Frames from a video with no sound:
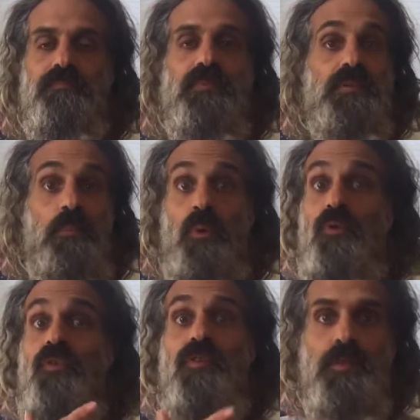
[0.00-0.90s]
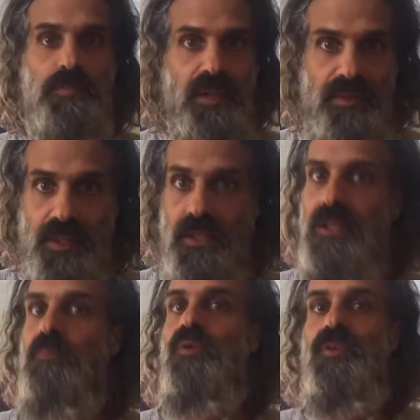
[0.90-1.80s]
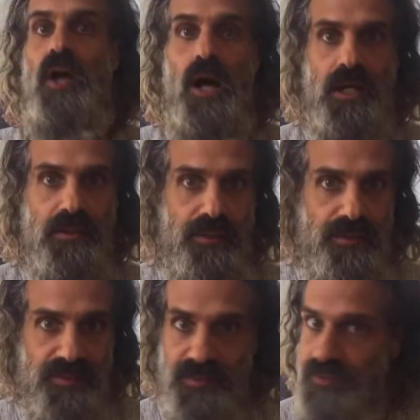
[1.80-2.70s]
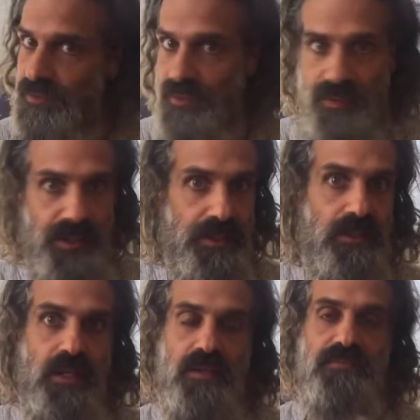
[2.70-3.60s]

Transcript: The most simple thing and the most hardest thing in life.